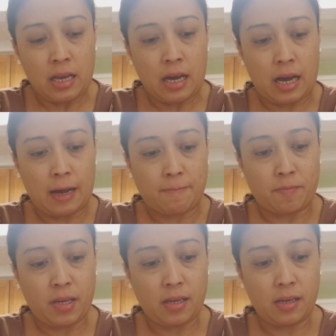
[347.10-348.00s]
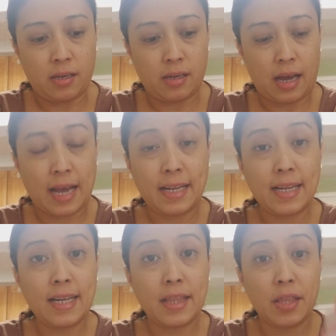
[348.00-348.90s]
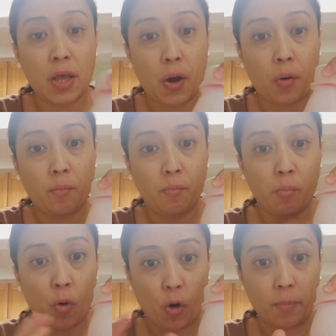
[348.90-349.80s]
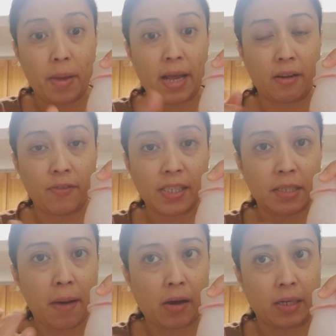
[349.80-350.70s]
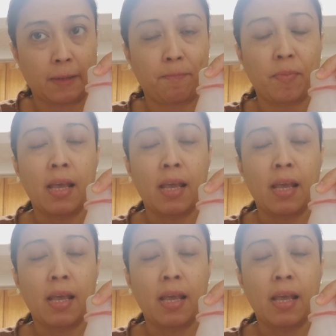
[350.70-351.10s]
I didn't know more benefits about it.